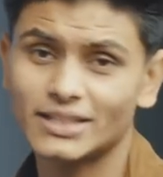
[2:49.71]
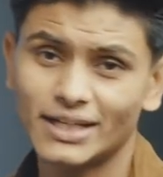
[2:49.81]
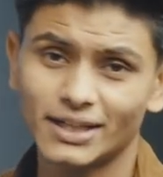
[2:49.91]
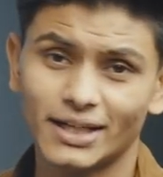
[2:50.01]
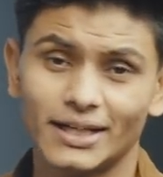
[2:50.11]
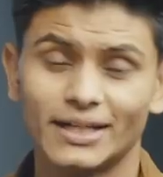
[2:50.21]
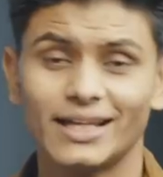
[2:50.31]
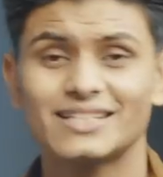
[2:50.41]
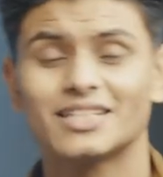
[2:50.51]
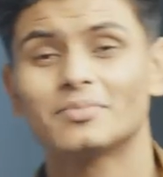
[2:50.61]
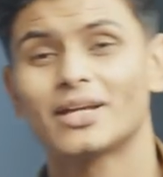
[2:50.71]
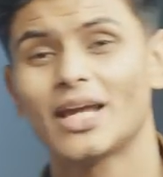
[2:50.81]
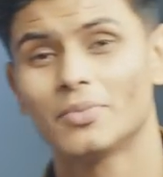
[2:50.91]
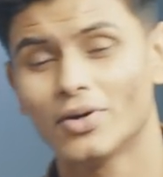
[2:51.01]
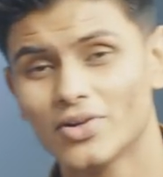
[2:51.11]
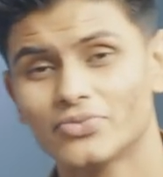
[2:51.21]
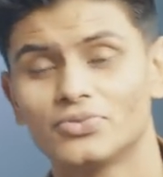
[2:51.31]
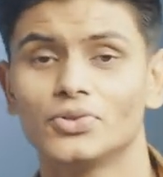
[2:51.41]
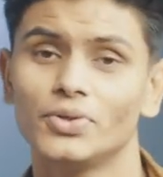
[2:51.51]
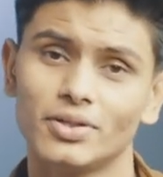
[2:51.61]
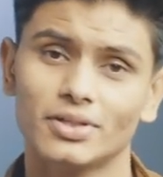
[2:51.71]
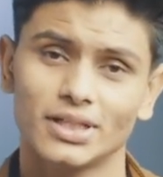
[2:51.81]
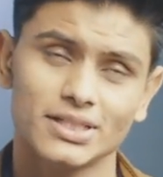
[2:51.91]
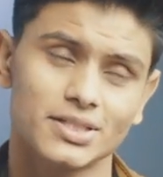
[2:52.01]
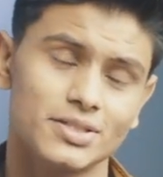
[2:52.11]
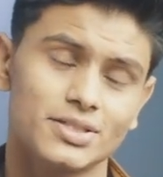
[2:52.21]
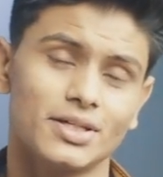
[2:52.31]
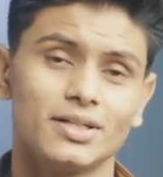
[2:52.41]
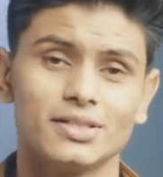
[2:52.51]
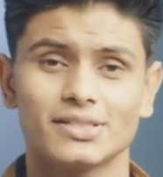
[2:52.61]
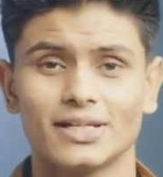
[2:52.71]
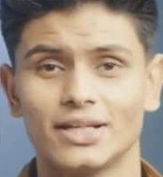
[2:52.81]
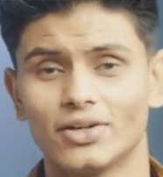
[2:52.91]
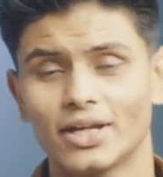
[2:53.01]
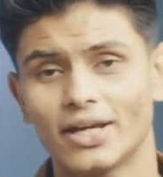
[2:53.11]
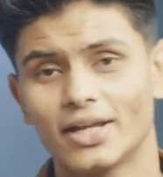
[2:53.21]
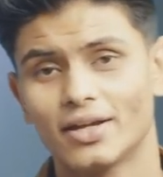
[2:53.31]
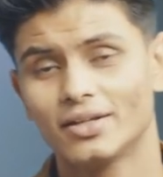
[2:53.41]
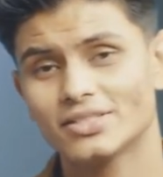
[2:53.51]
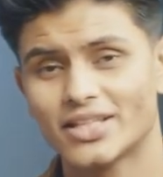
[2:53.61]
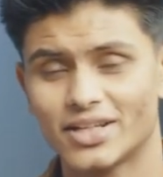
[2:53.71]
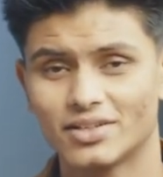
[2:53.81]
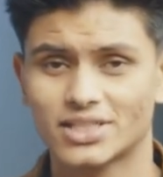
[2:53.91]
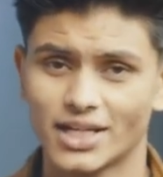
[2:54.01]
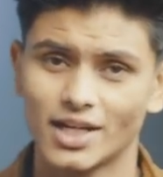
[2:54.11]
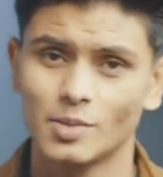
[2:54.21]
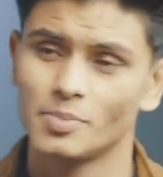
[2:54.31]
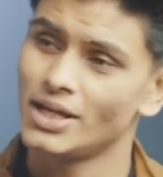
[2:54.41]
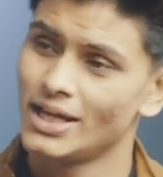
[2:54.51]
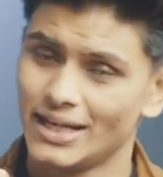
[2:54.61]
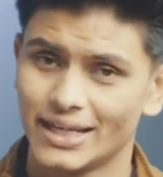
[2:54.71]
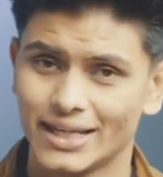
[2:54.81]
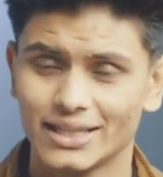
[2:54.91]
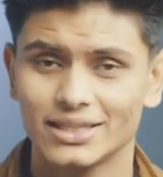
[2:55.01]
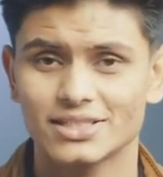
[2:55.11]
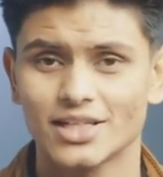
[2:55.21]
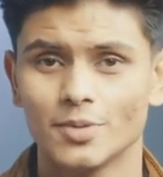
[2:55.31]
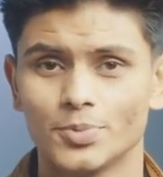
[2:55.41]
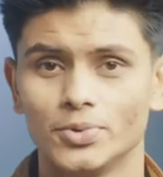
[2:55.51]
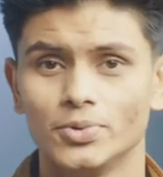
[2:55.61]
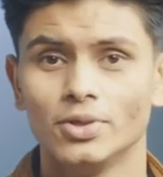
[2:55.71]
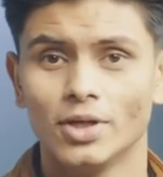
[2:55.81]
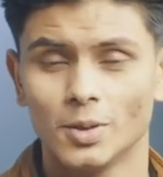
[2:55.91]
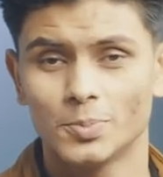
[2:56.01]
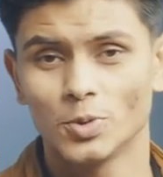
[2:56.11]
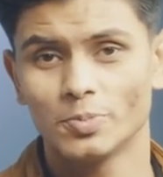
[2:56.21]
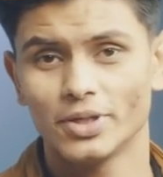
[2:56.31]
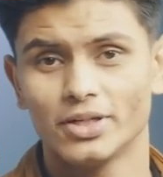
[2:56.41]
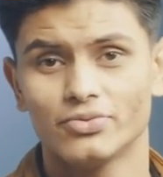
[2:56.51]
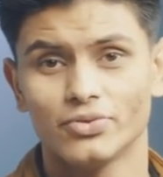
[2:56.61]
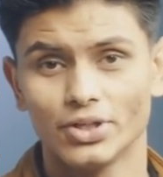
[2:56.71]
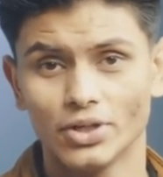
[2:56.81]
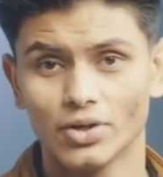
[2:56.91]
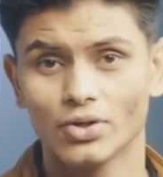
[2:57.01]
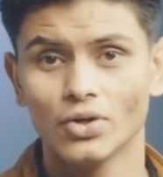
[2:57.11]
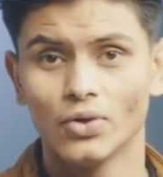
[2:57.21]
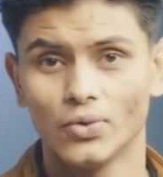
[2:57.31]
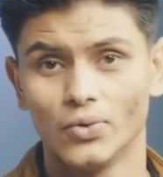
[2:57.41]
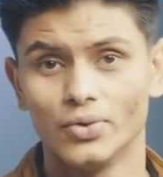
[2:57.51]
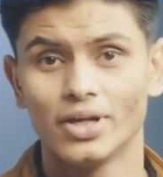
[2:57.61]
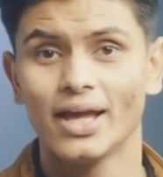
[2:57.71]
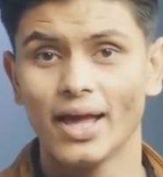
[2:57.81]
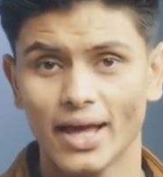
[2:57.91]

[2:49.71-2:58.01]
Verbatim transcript: say it again, take some time off, do your research, understand your hair, understand your scalp and get the shampoo appropriate for your own